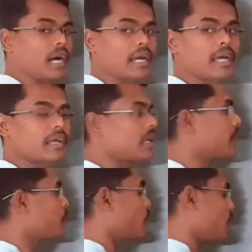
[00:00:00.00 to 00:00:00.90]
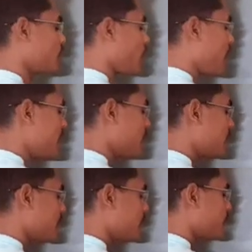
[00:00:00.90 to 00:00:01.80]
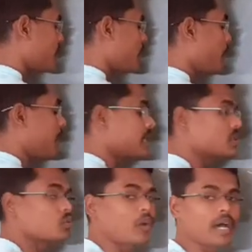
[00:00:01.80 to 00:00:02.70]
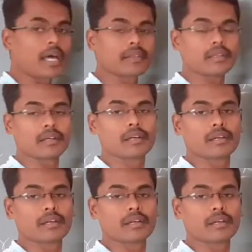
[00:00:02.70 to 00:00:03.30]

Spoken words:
Again I am going to write plus 1.